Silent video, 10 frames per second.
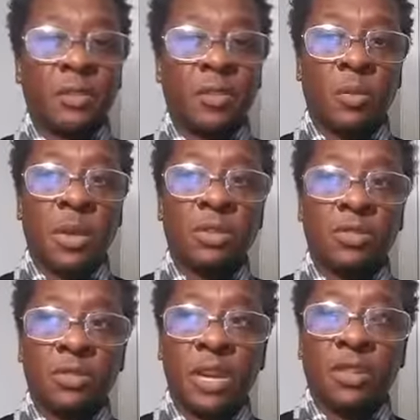I mean,
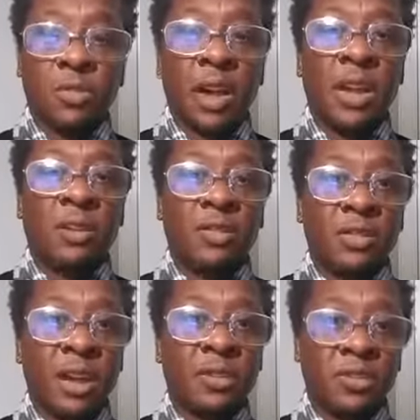yeah, train your
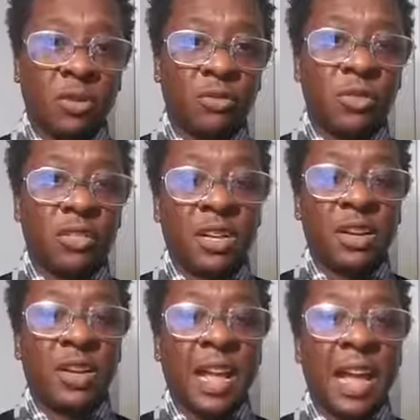ch- children to tell
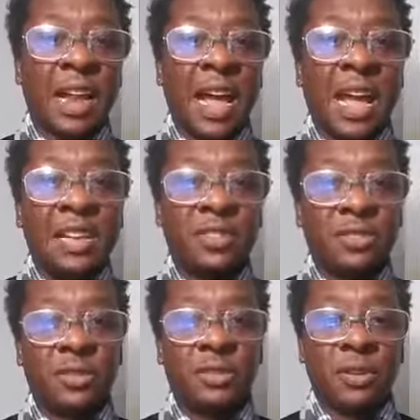your dad, I hate you.
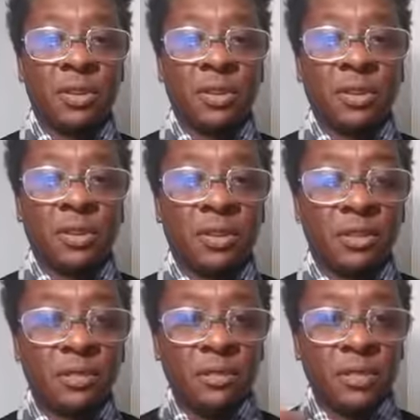
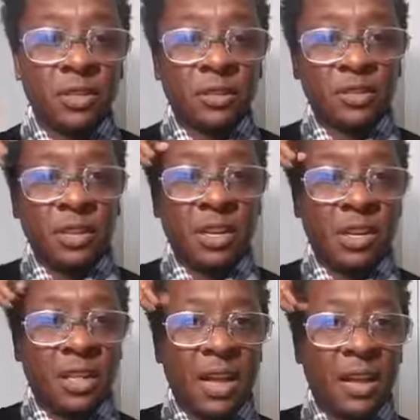She did
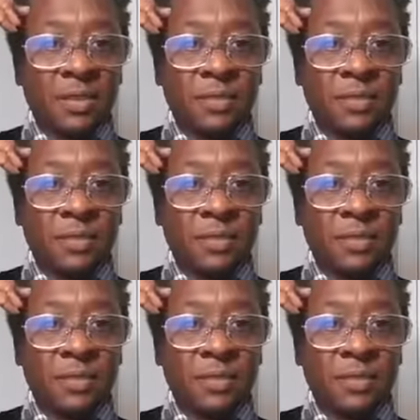that.